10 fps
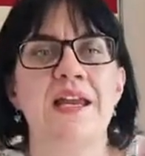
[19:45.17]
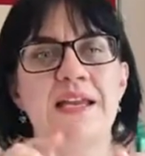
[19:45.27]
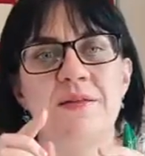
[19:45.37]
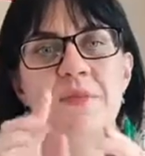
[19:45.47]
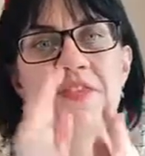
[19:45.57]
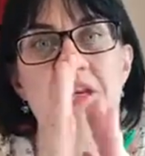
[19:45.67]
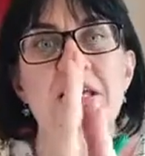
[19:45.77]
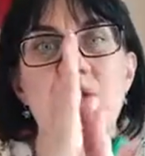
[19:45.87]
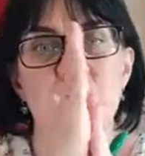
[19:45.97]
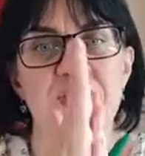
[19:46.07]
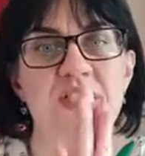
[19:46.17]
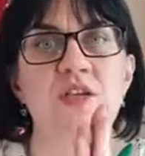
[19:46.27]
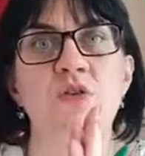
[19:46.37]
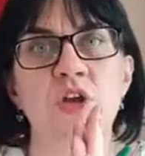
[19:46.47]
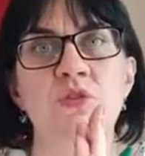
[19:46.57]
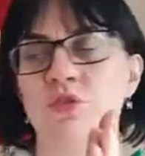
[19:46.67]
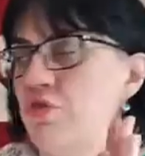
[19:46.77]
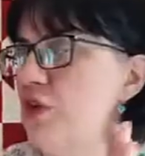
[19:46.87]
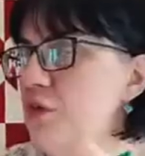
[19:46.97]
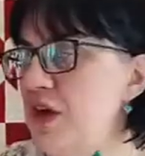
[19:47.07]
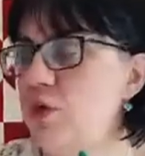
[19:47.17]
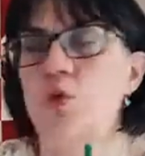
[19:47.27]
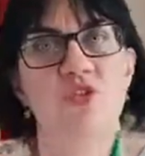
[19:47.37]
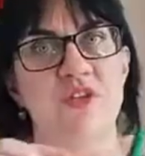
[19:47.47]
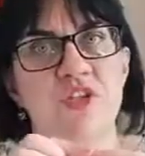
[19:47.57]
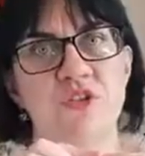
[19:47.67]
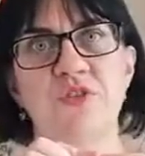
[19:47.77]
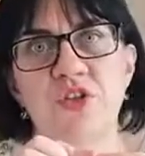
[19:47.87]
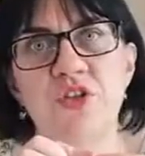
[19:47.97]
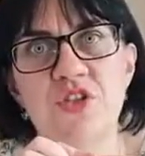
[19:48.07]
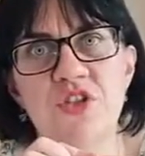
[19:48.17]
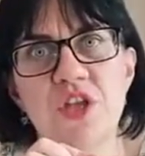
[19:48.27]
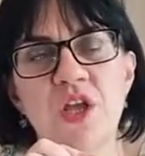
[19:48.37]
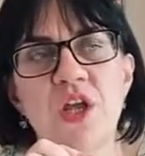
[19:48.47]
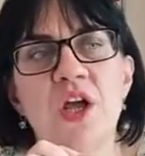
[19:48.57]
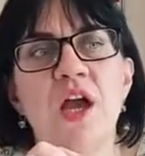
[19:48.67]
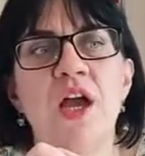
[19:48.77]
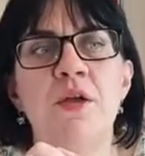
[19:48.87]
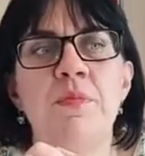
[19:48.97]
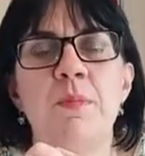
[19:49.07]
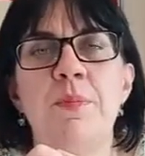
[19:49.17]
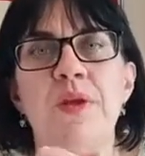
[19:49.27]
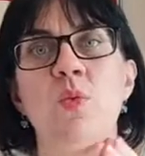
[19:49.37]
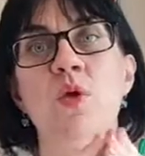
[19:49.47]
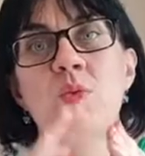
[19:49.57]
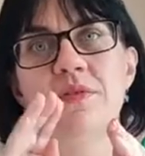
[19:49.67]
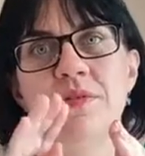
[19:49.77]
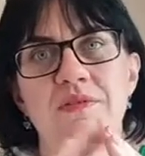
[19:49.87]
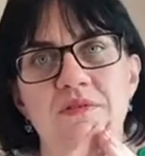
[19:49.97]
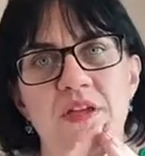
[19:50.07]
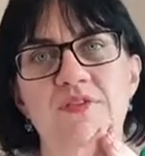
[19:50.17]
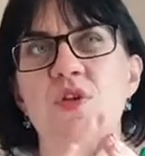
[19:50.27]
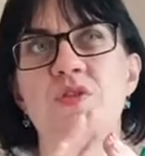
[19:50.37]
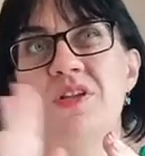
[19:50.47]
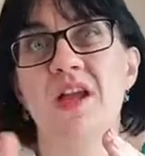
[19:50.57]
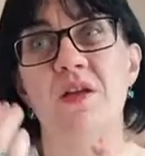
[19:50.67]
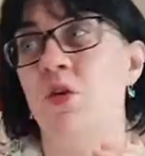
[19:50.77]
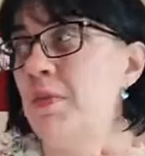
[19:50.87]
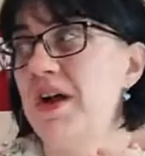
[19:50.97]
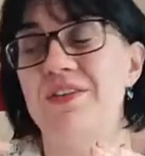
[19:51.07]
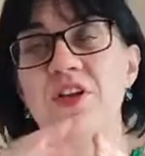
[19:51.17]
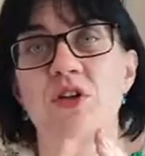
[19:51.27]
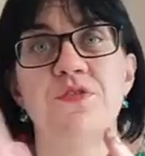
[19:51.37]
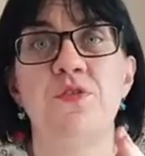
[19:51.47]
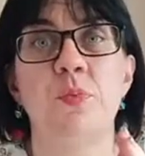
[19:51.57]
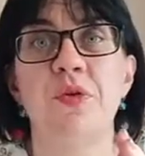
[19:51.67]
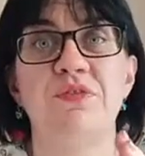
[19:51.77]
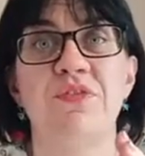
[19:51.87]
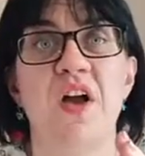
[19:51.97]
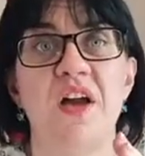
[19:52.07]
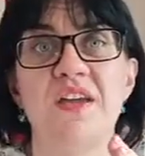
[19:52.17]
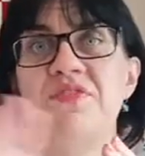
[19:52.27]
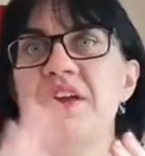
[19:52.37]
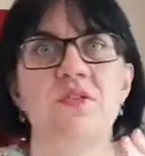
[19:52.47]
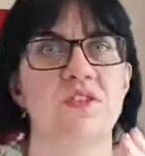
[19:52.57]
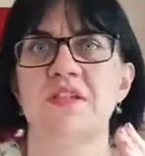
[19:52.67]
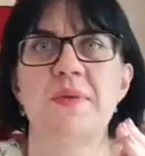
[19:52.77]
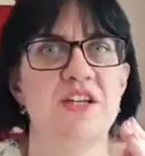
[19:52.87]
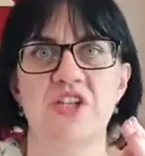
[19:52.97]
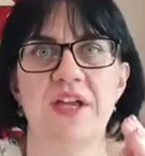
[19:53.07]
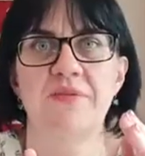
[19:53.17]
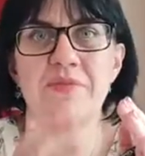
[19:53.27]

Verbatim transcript: and it, my, the needle will still go through my quarter inch foot. Um, but it won't, if you go to like on mine, if I go to 4.5, it'll smash